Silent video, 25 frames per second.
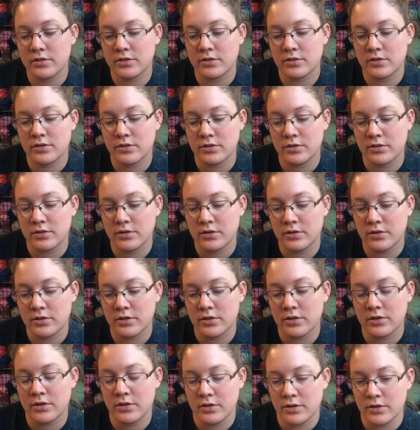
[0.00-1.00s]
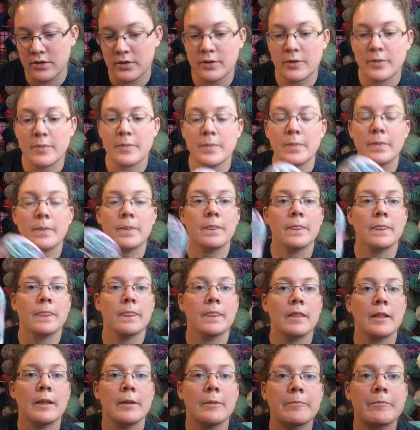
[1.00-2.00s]

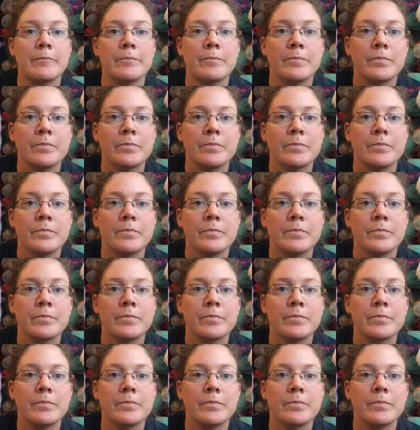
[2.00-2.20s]
[no speech]